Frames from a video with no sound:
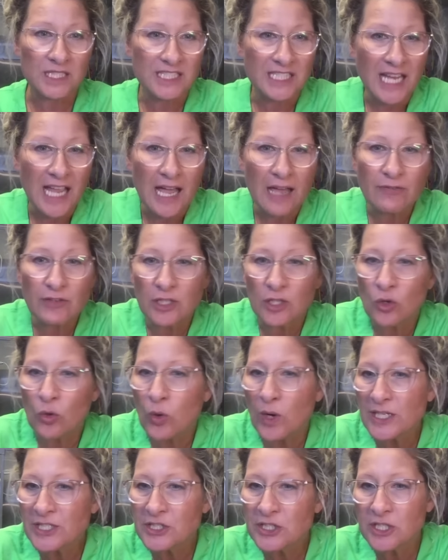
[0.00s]
you have a
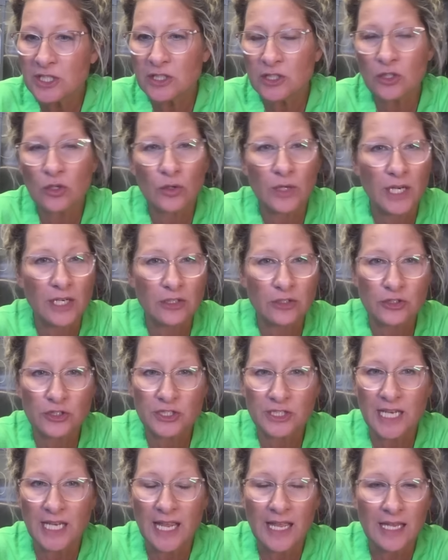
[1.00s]
question you don't
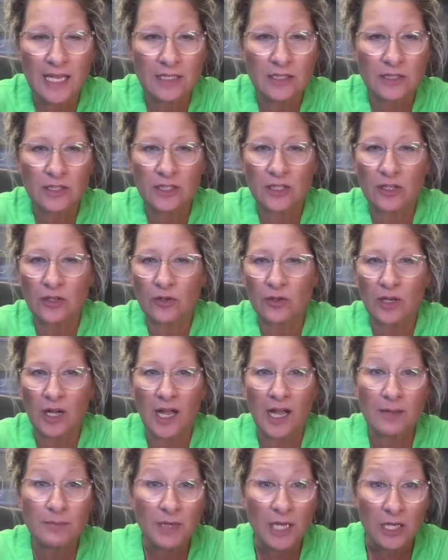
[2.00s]
understand,
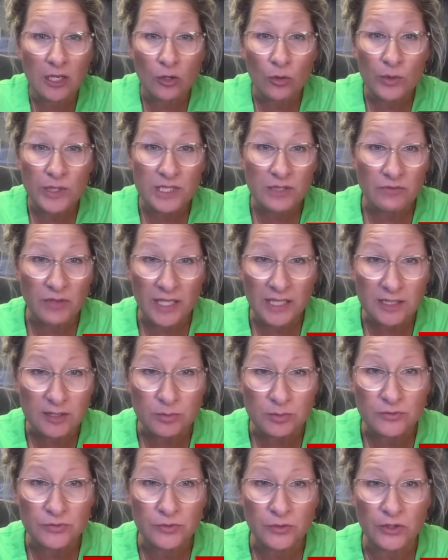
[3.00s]
I'm not always
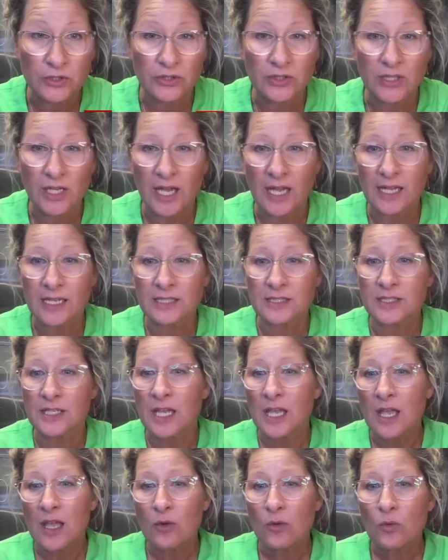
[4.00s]
available for you guys.
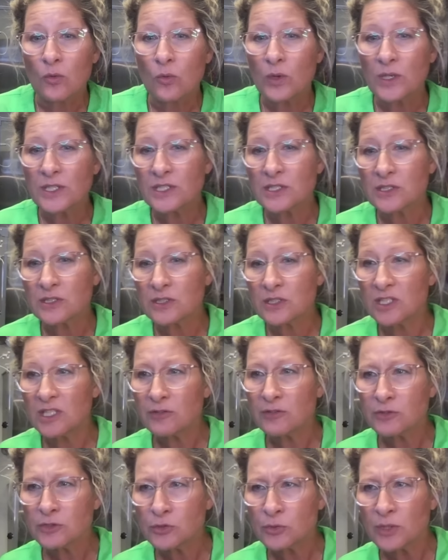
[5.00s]
What's the
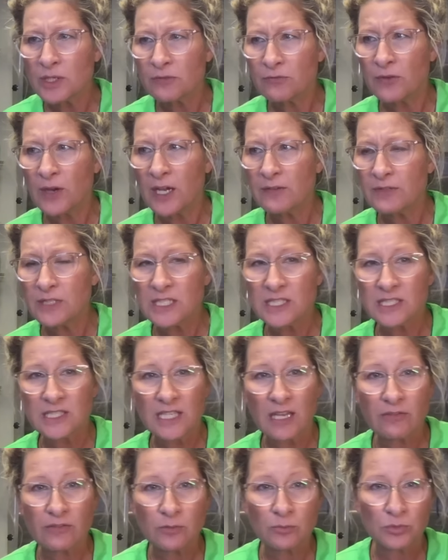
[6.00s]
difference between a 5 and a
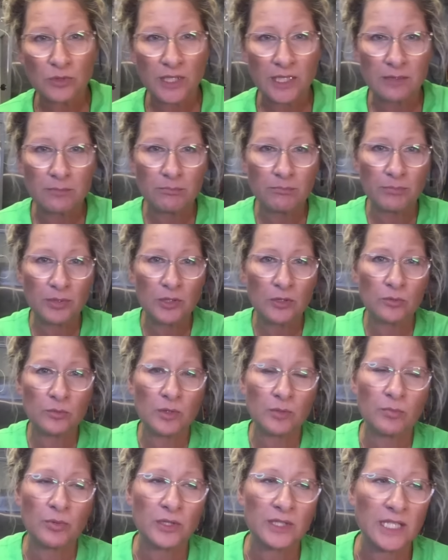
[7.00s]
7 blade? Boom, you
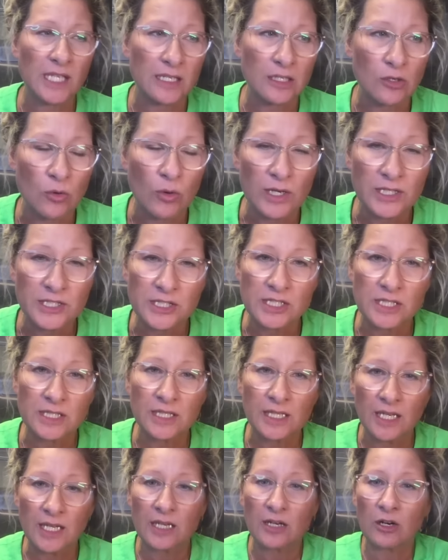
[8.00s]
put that question
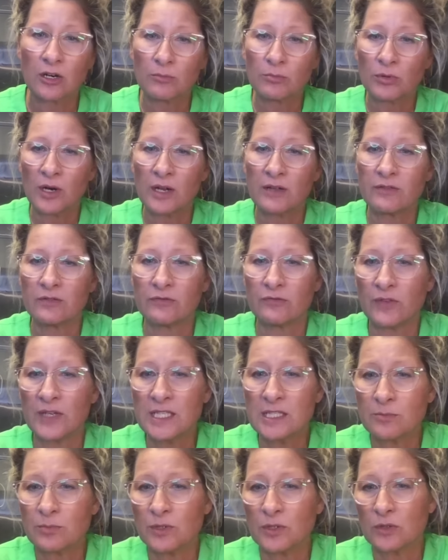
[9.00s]
in our private
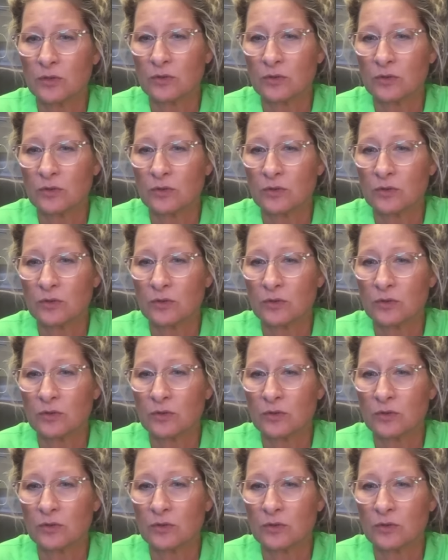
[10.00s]
Facebook